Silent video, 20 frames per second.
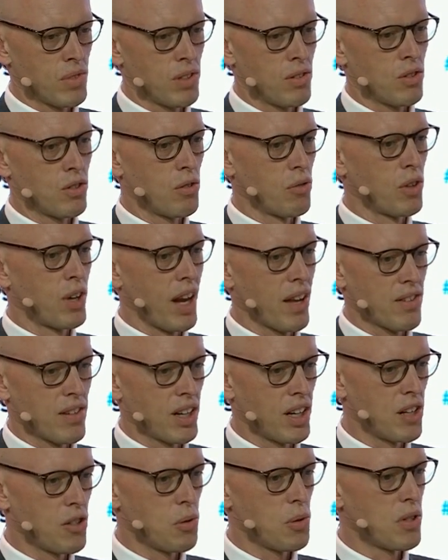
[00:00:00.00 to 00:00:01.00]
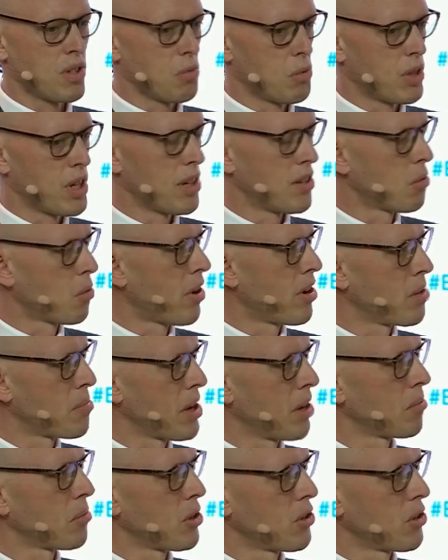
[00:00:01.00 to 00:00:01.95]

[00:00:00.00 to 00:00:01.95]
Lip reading: sort of classic issues we tend to worry about,